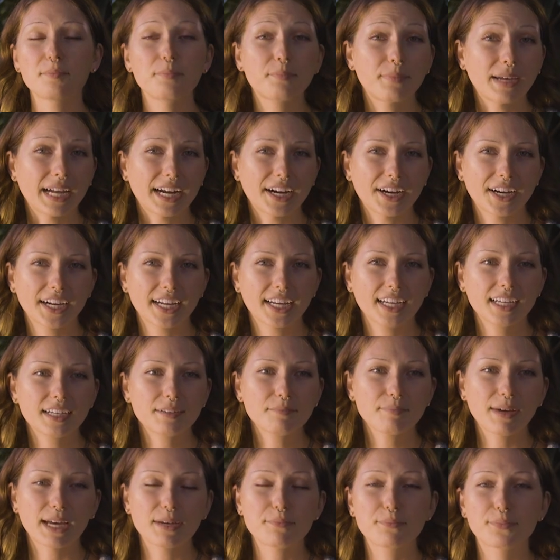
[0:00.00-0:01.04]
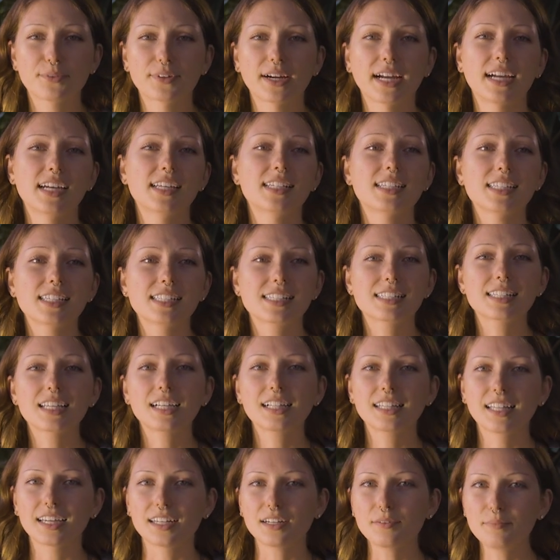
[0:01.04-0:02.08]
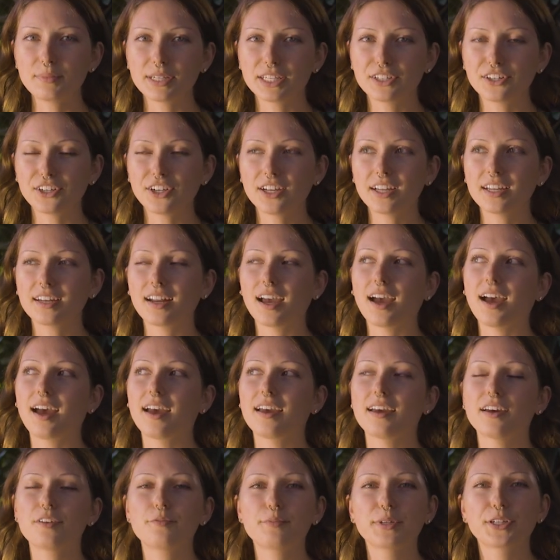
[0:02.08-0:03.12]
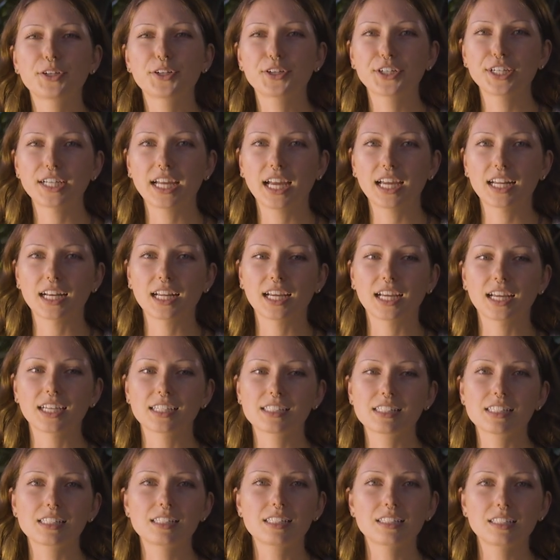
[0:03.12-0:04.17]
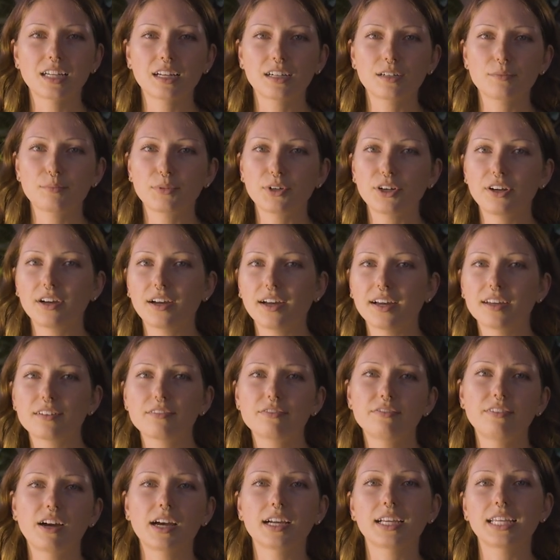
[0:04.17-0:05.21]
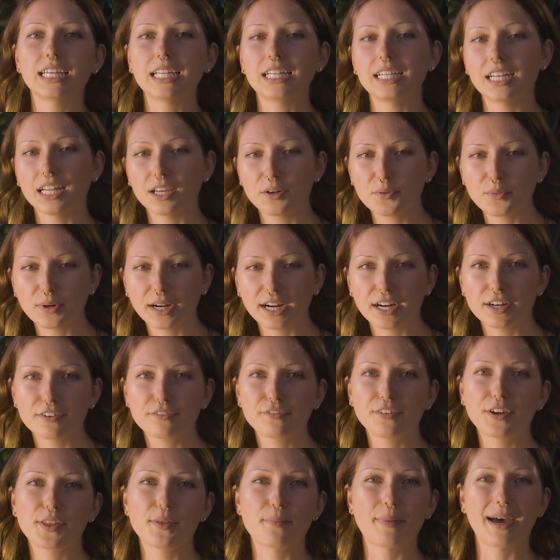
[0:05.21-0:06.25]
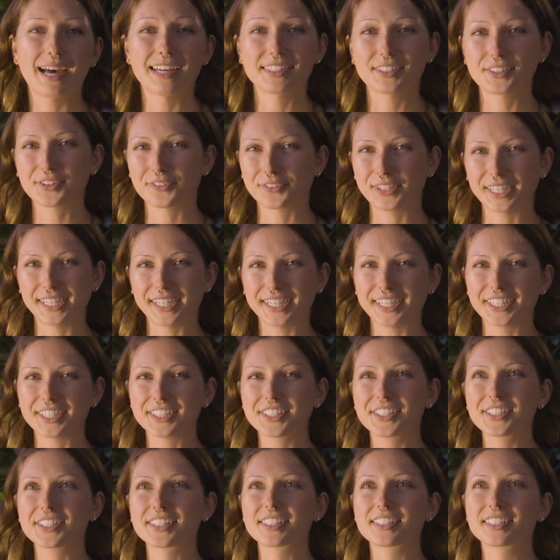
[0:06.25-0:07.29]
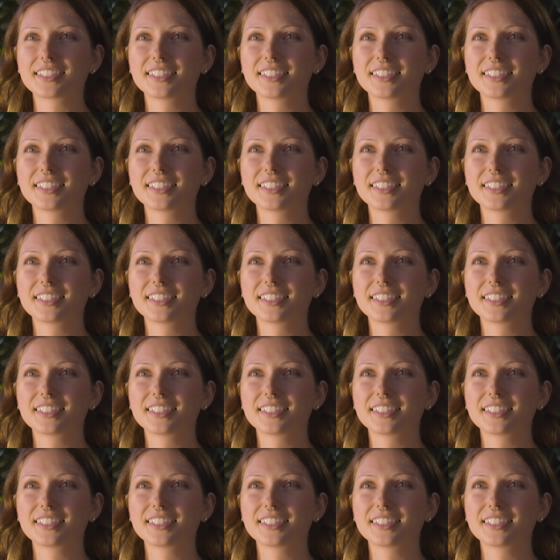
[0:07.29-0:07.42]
Bari. My brand is Helena Beetle, and I have been creating sustainable and funky knitwear for the past 3 years.